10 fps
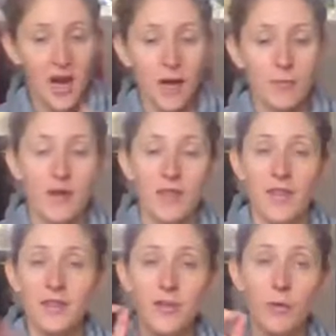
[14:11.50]

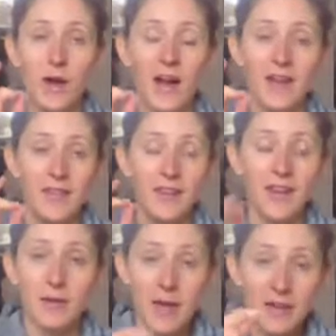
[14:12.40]

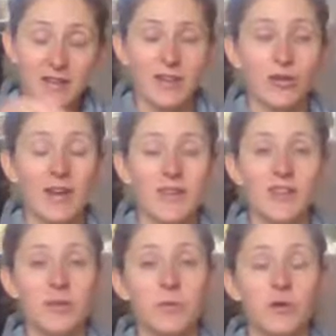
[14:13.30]
actually the
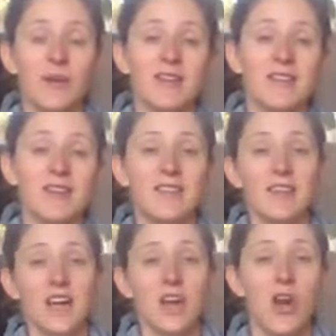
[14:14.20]
transition between
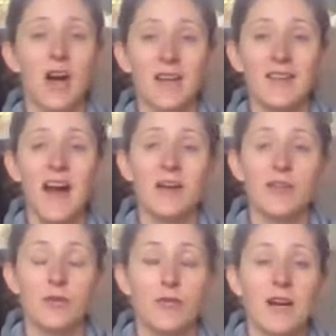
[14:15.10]
sitting and lying down
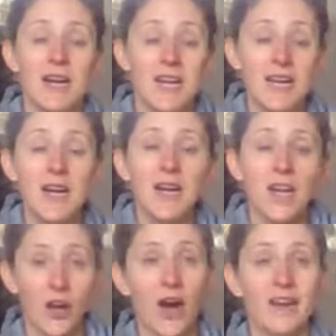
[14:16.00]
is a really
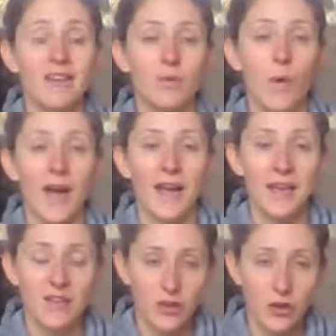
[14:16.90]
nice
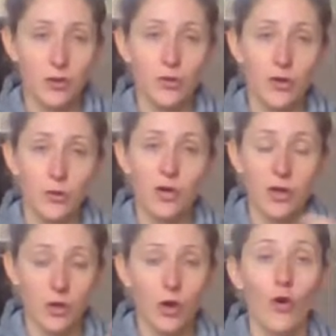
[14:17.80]
way to do
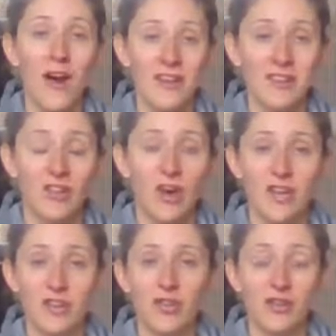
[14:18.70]
a core
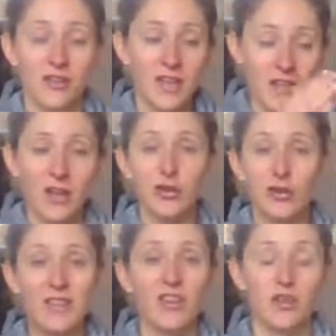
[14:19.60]
exercise just in a
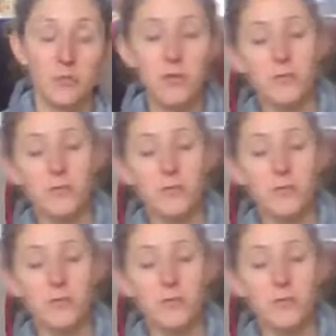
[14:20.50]
transition